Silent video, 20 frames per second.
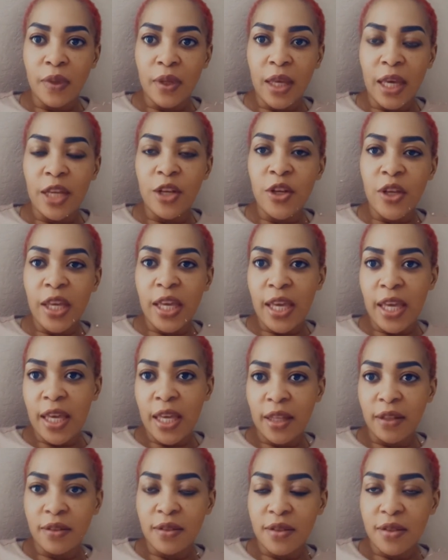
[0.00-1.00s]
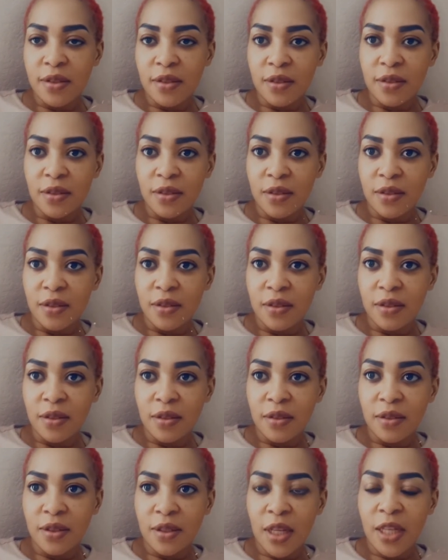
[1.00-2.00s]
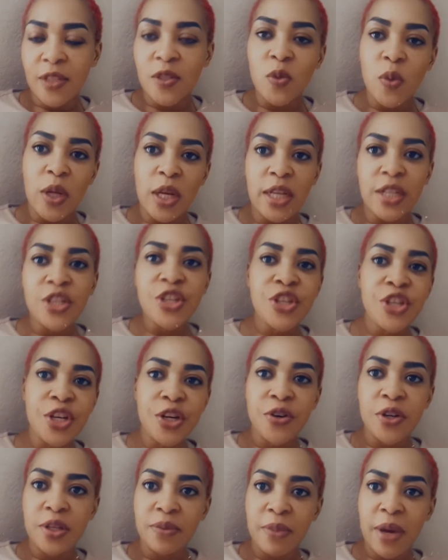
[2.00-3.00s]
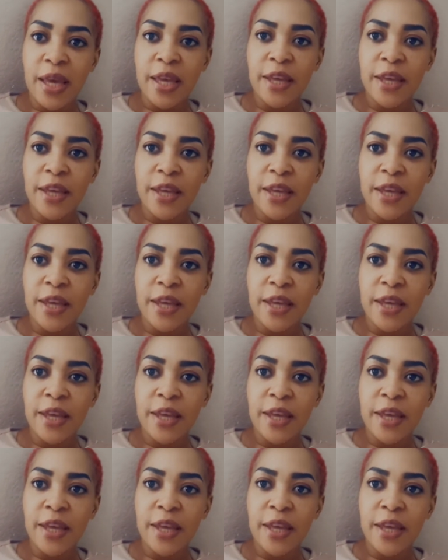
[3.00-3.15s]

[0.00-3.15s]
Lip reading: educate as well as sharing my